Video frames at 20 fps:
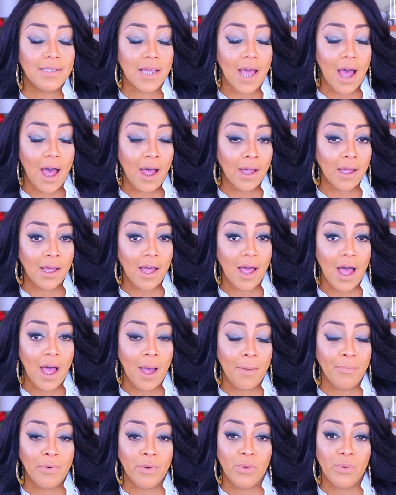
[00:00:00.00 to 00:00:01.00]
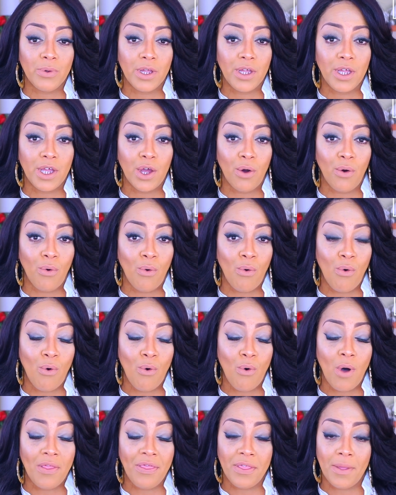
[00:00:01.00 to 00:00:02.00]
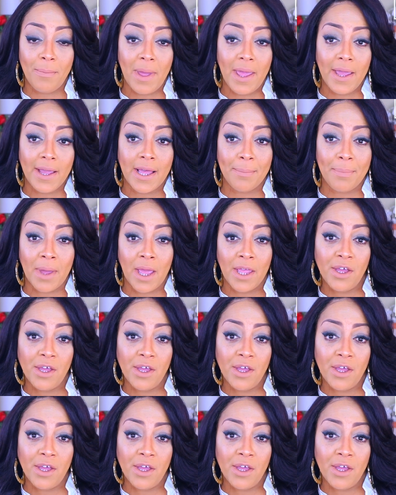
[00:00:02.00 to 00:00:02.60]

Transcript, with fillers: dot com, where you can get all the makeup